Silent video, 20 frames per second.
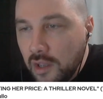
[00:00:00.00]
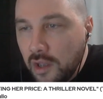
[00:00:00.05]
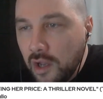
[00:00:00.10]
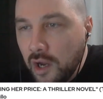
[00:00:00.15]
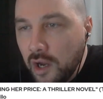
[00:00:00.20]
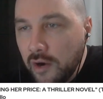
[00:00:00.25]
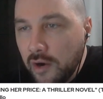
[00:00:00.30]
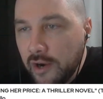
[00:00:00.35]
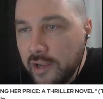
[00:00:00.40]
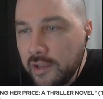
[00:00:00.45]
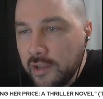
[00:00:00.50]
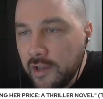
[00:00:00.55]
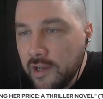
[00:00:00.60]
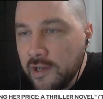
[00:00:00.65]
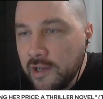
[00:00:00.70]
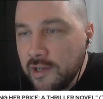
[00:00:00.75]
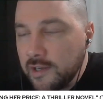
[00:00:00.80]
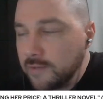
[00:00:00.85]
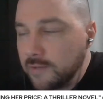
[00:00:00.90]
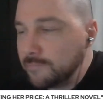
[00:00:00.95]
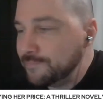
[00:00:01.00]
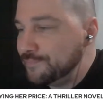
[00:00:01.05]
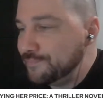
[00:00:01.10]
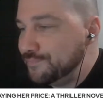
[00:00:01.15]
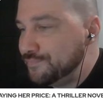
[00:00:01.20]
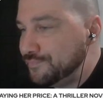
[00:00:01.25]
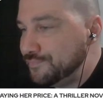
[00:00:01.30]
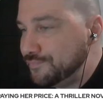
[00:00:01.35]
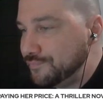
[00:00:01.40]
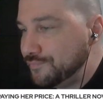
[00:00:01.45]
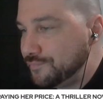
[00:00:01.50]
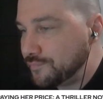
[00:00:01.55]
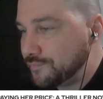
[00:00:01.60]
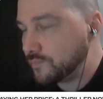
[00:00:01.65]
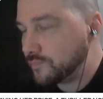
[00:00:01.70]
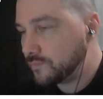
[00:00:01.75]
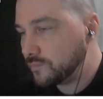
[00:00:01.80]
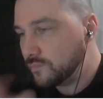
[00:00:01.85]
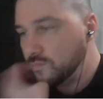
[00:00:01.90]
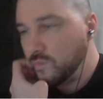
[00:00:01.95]
All right. Are
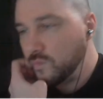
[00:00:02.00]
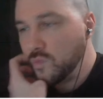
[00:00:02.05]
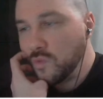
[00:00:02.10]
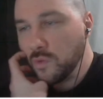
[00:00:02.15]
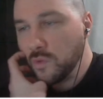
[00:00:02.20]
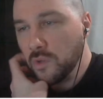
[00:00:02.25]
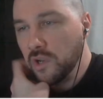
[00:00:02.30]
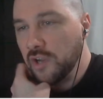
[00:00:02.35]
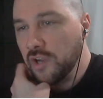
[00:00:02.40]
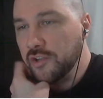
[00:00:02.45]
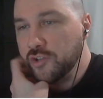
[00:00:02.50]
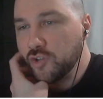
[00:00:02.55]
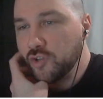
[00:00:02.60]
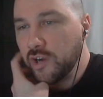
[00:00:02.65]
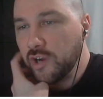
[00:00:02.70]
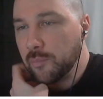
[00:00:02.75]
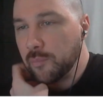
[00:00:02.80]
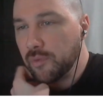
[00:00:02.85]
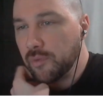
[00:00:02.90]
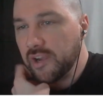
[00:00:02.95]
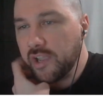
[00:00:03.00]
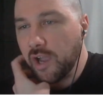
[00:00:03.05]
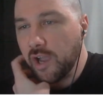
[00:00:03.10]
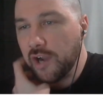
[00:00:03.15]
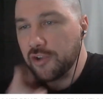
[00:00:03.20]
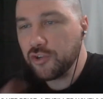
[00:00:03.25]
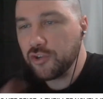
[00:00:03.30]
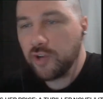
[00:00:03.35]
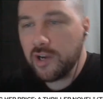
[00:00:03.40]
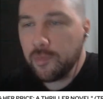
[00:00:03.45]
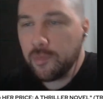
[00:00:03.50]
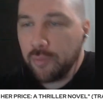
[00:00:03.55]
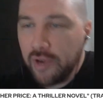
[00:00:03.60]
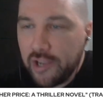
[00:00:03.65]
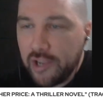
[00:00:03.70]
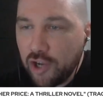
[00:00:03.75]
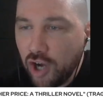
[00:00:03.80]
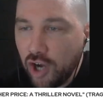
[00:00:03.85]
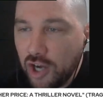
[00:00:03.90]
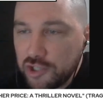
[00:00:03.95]
you trying to bring
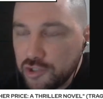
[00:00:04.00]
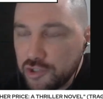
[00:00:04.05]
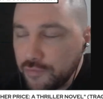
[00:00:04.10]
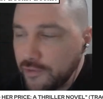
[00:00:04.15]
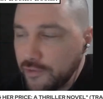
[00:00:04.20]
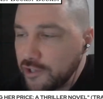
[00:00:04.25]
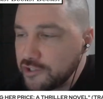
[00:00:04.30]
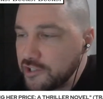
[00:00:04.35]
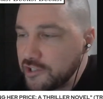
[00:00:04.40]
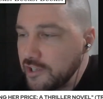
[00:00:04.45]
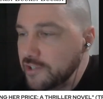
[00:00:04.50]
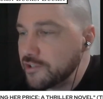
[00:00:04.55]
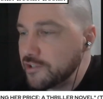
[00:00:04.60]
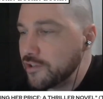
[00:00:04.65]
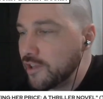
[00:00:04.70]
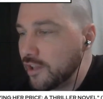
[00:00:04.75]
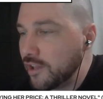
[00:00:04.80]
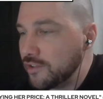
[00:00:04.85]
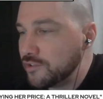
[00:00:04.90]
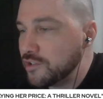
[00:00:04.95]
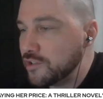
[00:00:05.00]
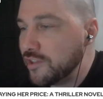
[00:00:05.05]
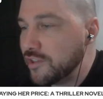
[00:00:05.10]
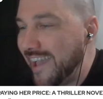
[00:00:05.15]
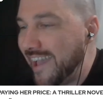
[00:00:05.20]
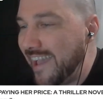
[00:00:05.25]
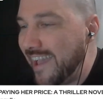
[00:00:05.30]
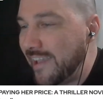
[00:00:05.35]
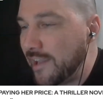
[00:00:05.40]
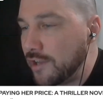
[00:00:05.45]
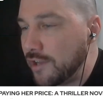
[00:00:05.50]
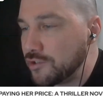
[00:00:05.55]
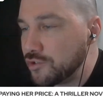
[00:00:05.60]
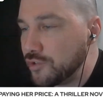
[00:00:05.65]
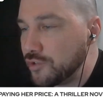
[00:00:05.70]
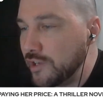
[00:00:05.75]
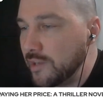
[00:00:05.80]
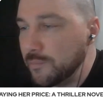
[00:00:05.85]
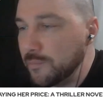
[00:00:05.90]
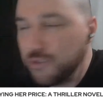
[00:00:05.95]
controversy to the hangout
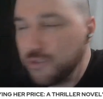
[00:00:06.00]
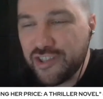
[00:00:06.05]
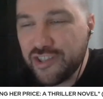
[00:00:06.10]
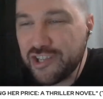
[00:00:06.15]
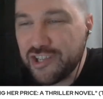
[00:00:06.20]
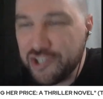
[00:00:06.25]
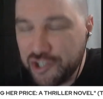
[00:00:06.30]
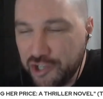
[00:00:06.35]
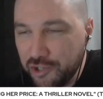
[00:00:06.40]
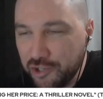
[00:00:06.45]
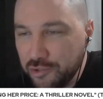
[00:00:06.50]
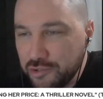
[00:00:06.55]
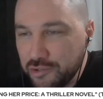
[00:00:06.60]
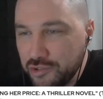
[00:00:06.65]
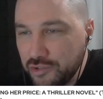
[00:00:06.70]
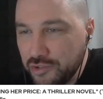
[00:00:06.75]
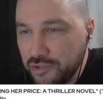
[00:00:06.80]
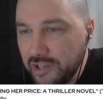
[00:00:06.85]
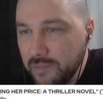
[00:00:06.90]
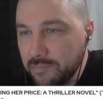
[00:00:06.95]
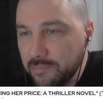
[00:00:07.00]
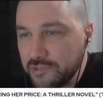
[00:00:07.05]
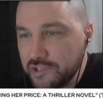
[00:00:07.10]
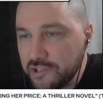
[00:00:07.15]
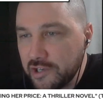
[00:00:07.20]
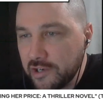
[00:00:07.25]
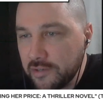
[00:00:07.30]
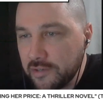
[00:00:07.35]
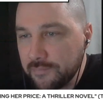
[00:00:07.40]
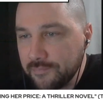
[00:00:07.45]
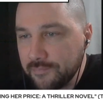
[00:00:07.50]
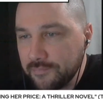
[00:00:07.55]
stream, to the chill stream, sir?